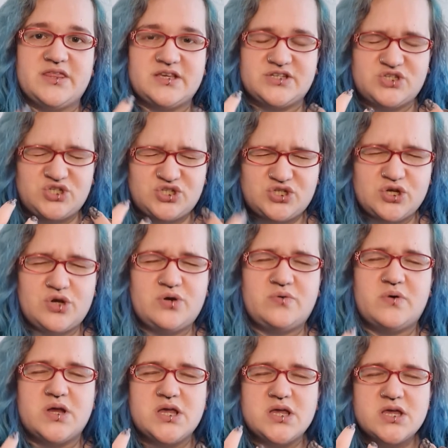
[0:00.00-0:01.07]
they're
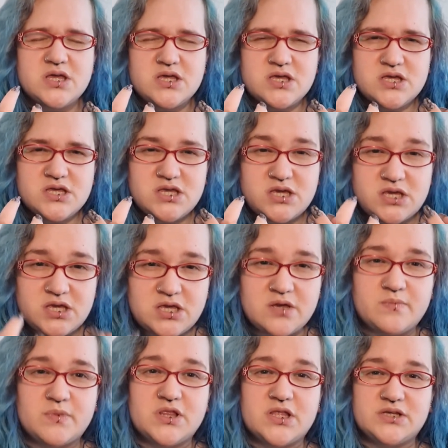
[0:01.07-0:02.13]
so
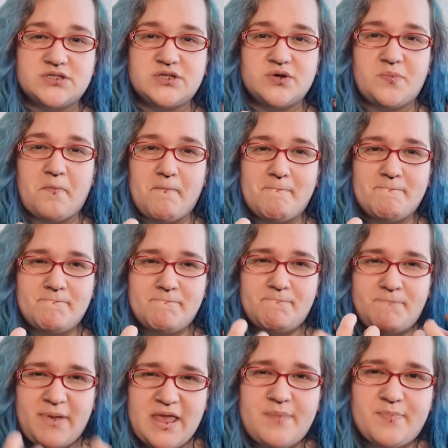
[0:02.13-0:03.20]
human. They're so
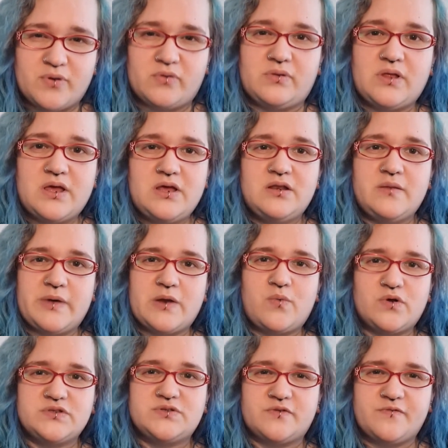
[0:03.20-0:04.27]
people. No matter
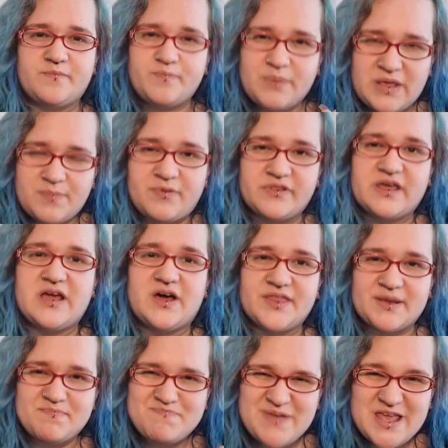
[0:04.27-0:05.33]
what sort of people they are,
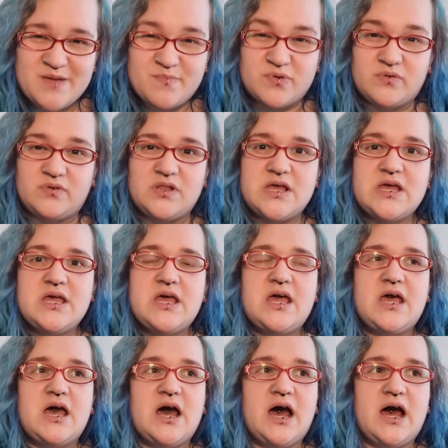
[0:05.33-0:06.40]
they're people.
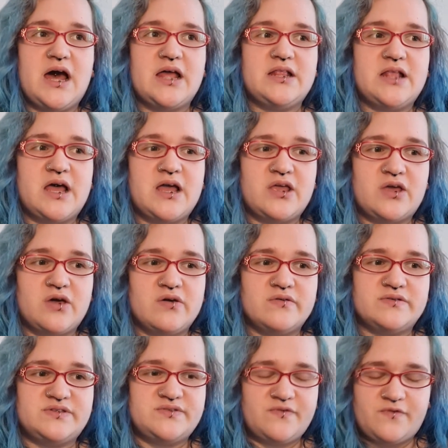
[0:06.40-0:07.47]
And that
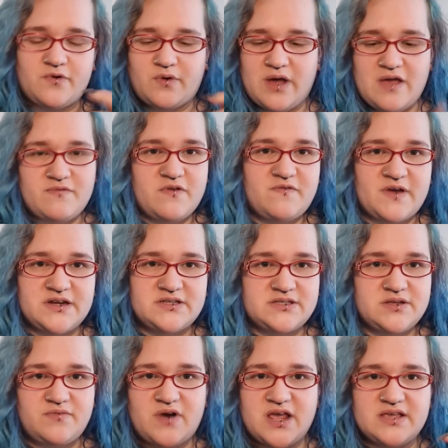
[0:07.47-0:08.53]
goes for every
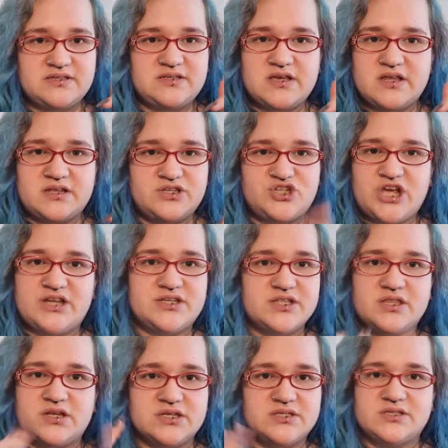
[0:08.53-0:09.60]
fantasy race and gender
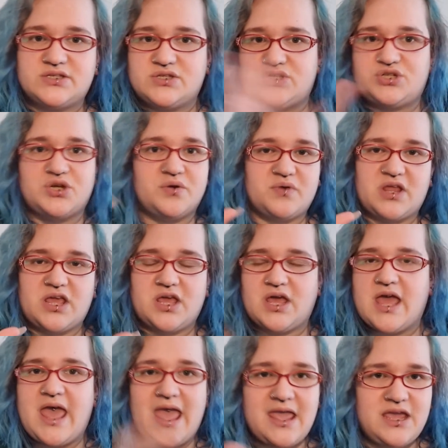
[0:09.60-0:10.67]
that is shown
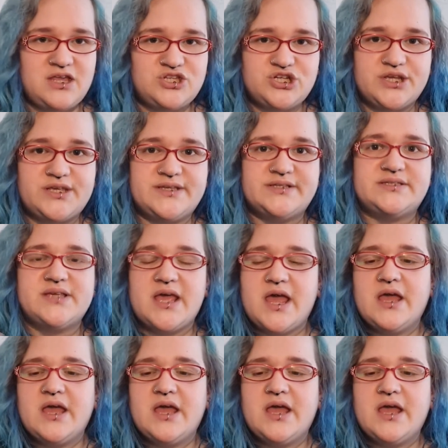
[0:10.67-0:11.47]
here. Ages,